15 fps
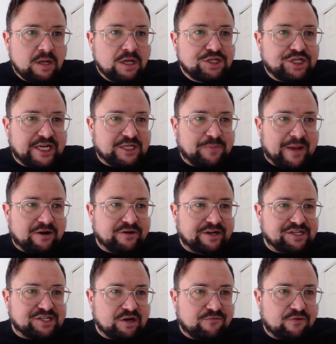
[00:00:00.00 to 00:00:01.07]
Checks back on
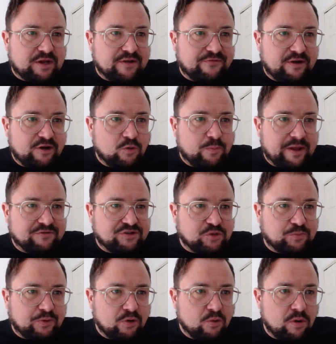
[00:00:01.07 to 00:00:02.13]
himself, looking for a little bit of
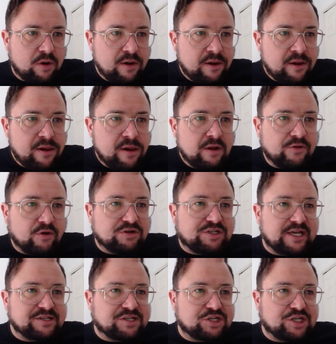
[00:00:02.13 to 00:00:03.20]
support. Knocks it
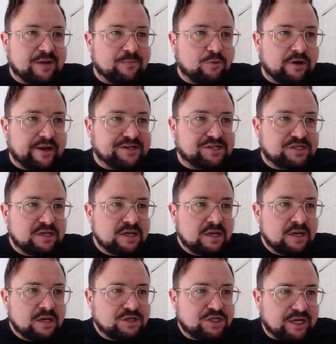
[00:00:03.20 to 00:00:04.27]
into Jeb Wallace.
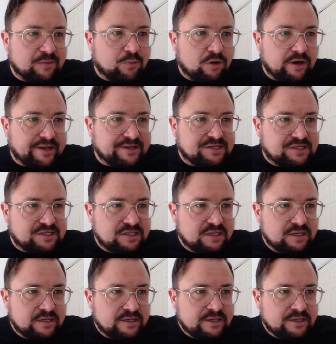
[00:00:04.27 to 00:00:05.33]
Jeb Wallace
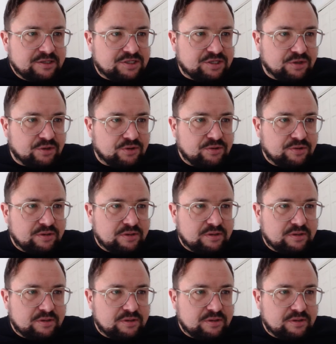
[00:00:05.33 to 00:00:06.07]
to